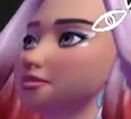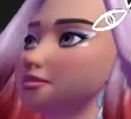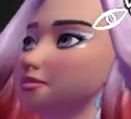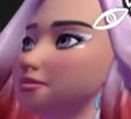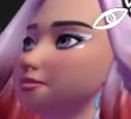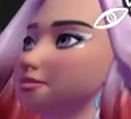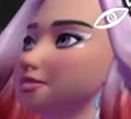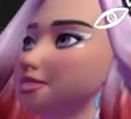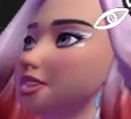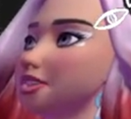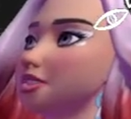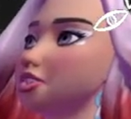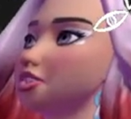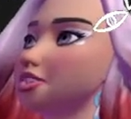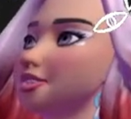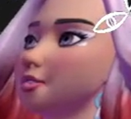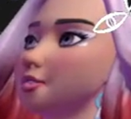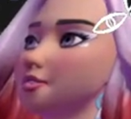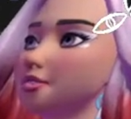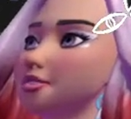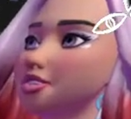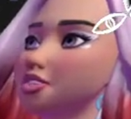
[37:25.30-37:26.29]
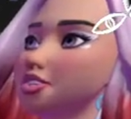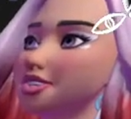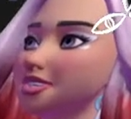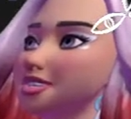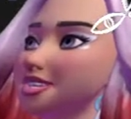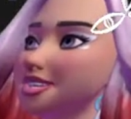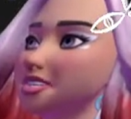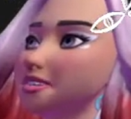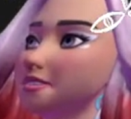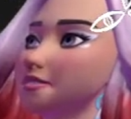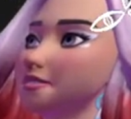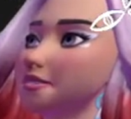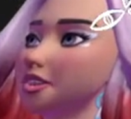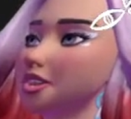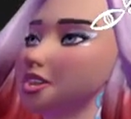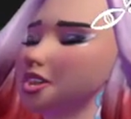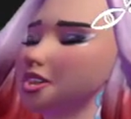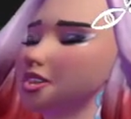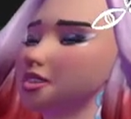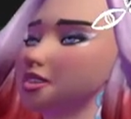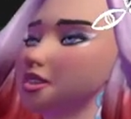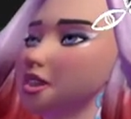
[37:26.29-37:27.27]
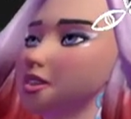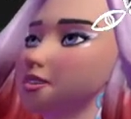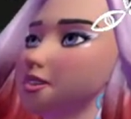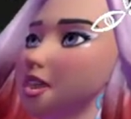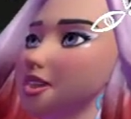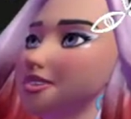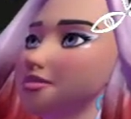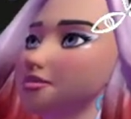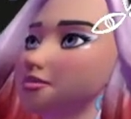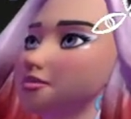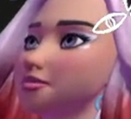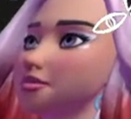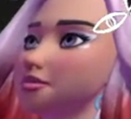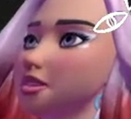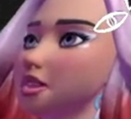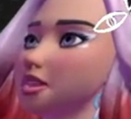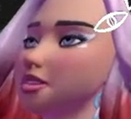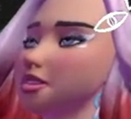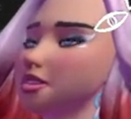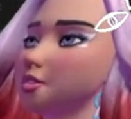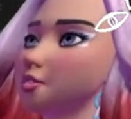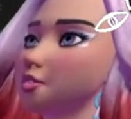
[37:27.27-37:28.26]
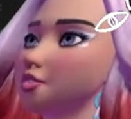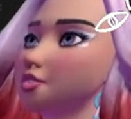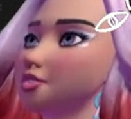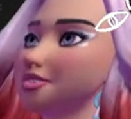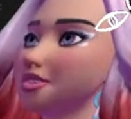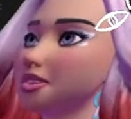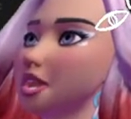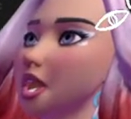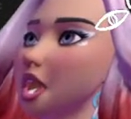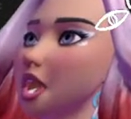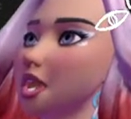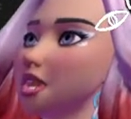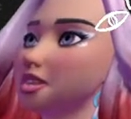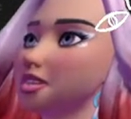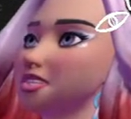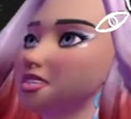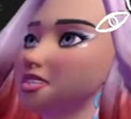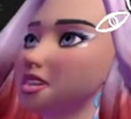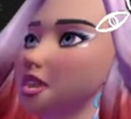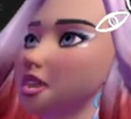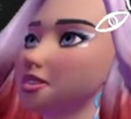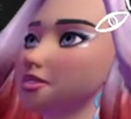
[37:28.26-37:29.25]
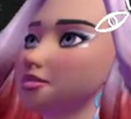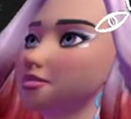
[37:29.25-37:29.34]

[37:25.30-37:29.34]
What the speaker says: I kind of feel like this should be a different color, but I won't worry about that another time.